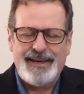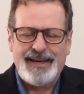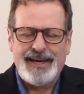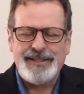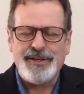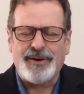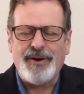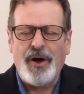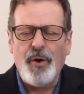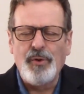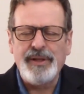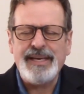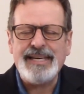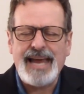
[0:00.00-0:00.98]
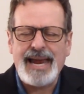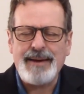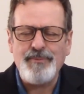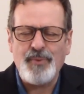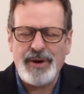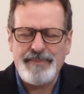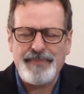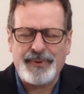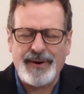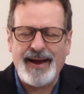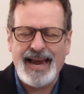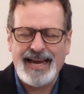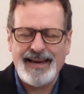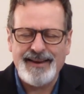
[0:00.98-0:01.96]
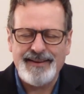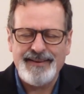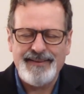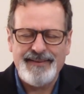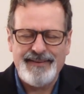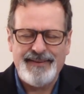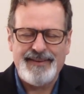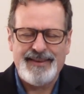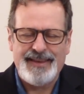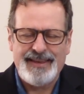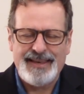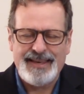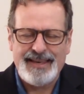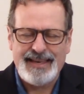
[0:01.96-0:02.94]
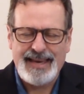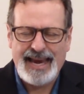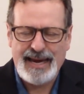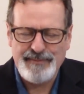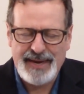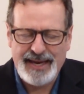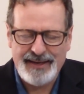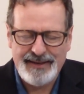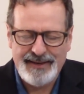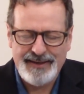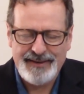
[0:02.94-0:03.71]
In your holy name we pray. Amen.